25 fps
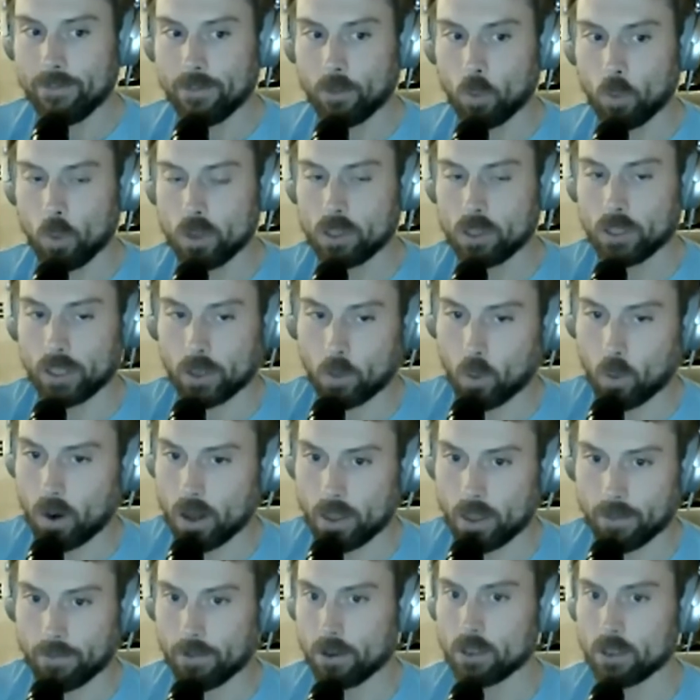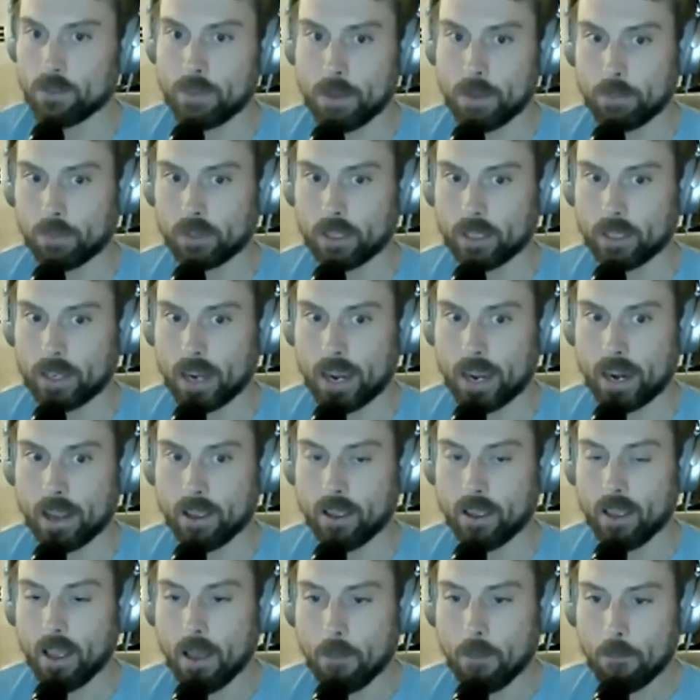was like one of the first people to kind of
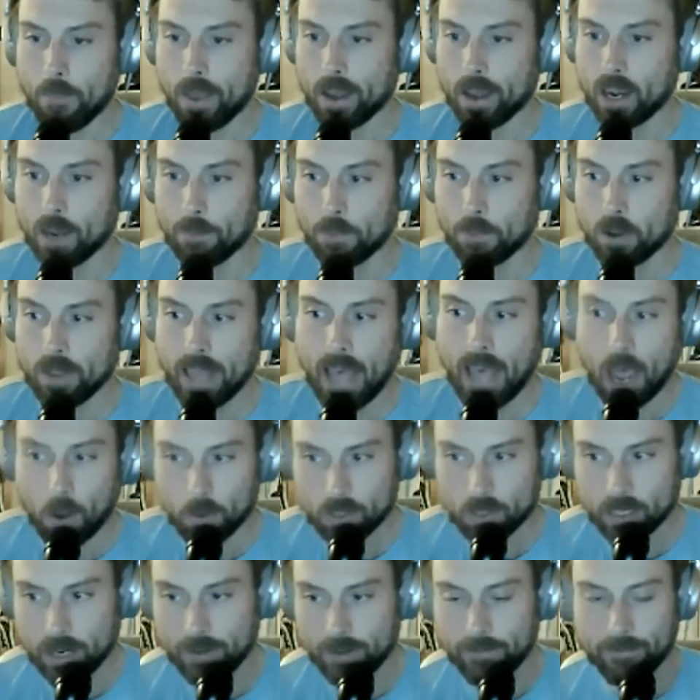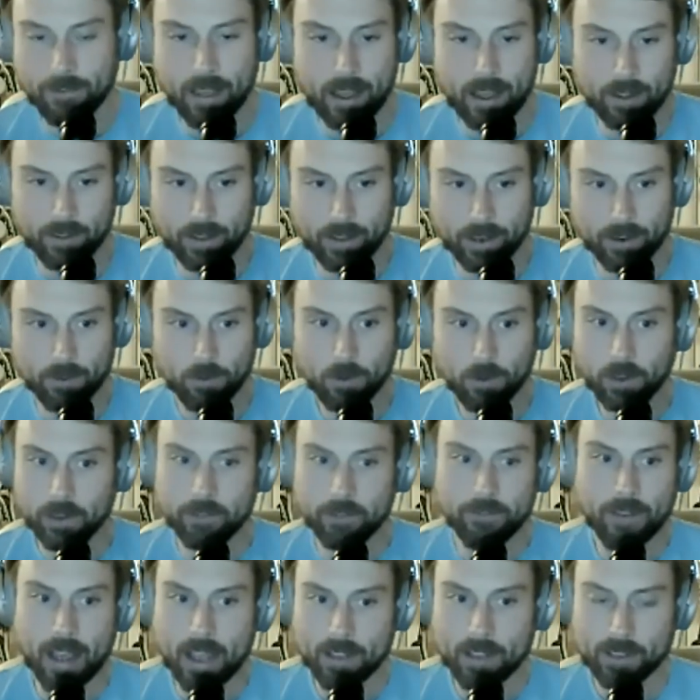pick up on that, which I found like really
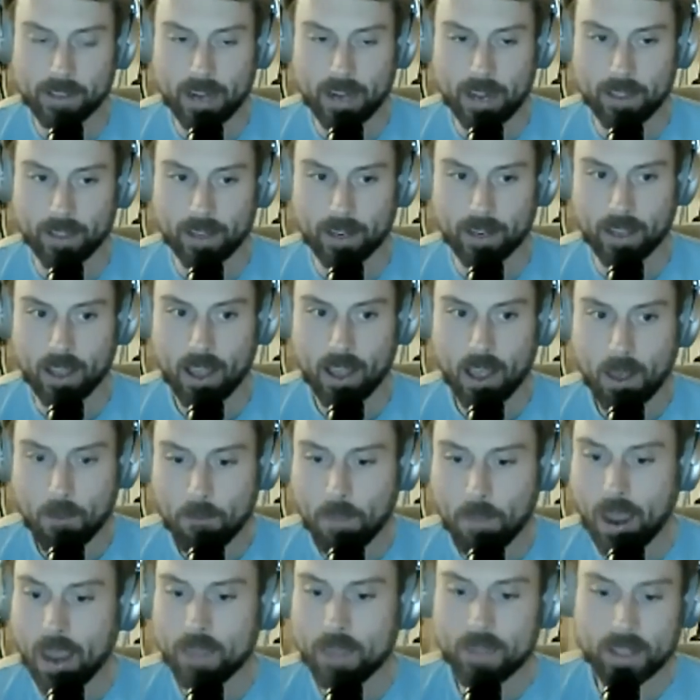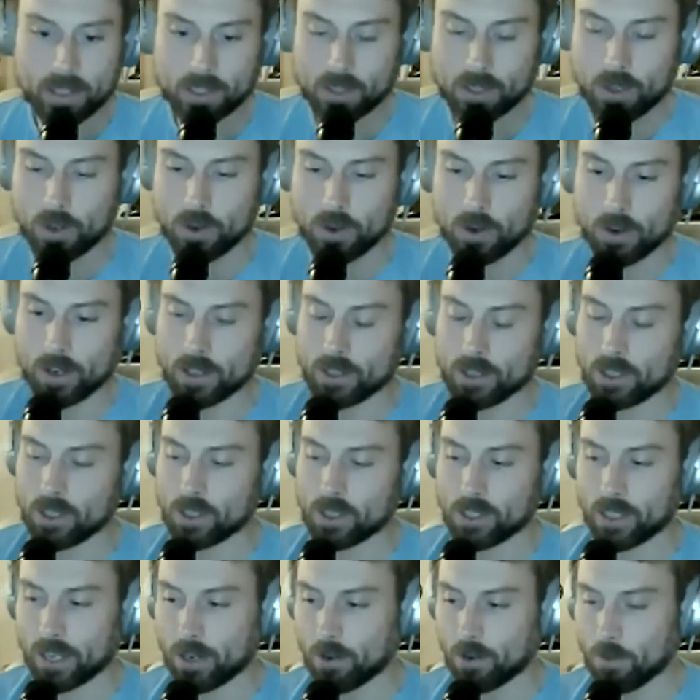fascinating. Like, man, this dude is
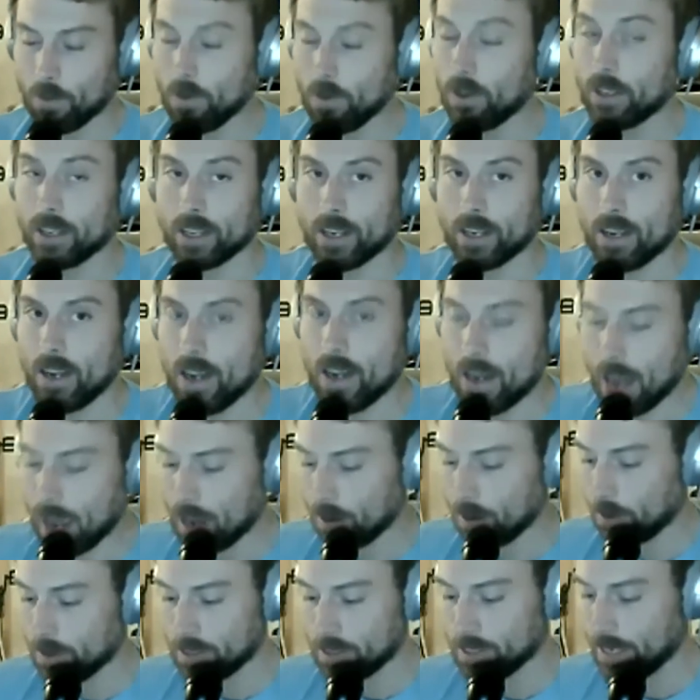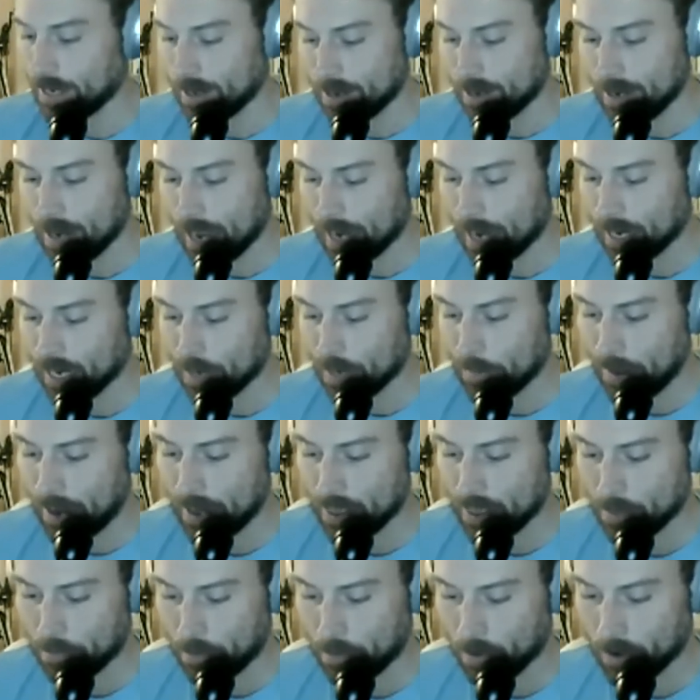just like really knocking him out
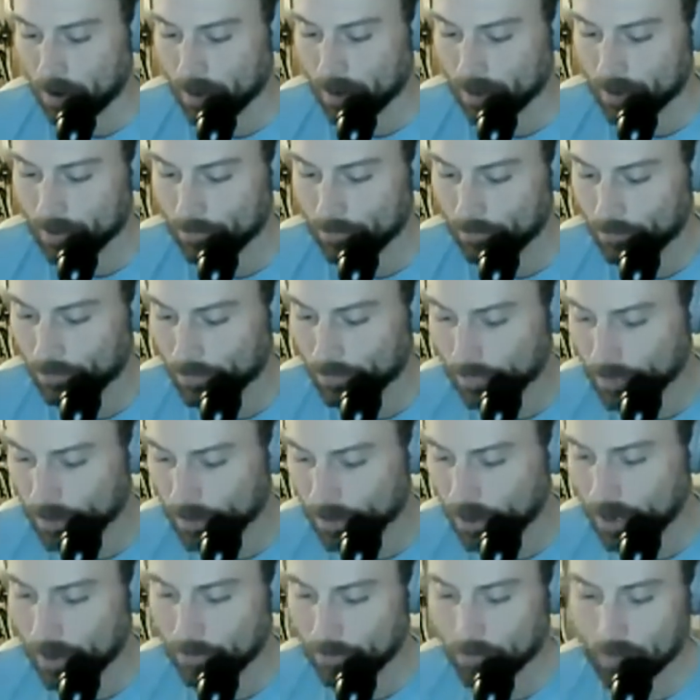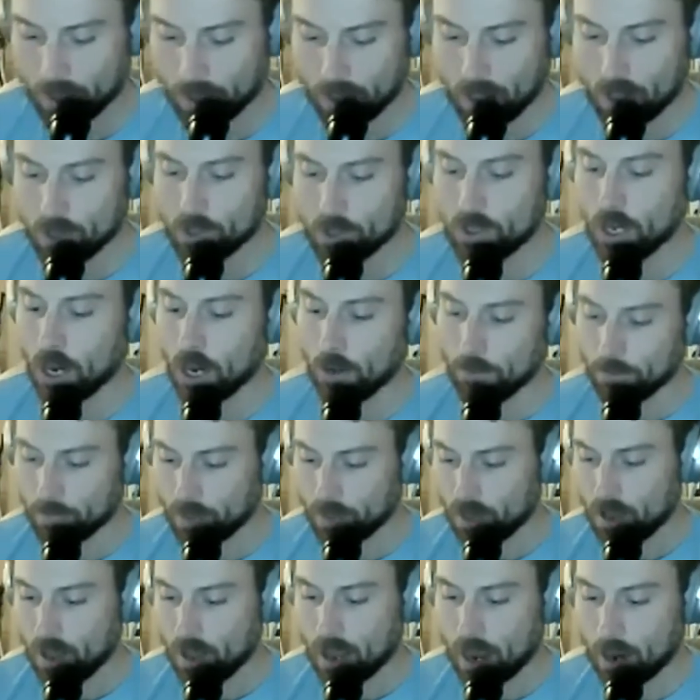of the park. All right. So
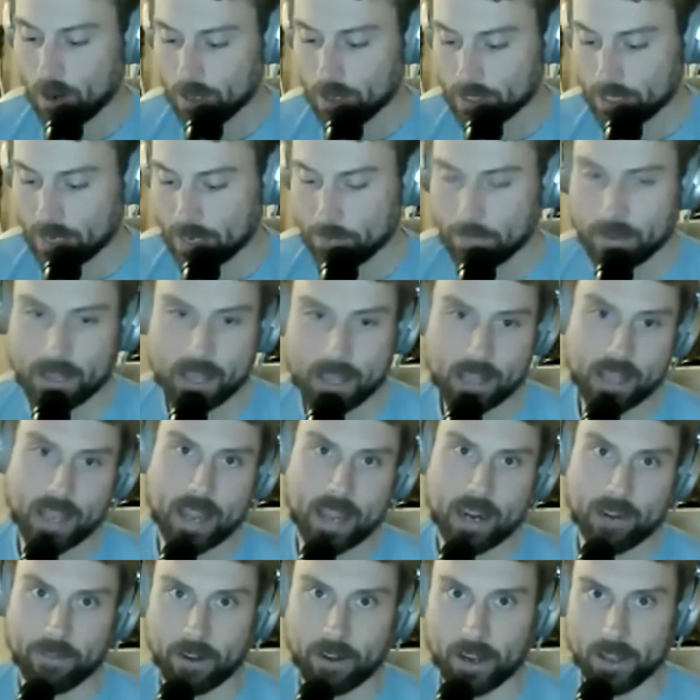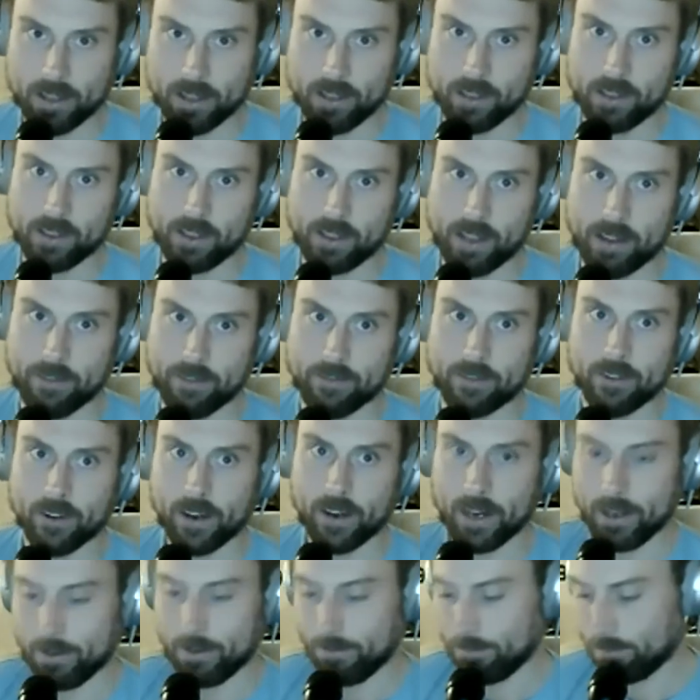let's get to the end of Hutton's life, right?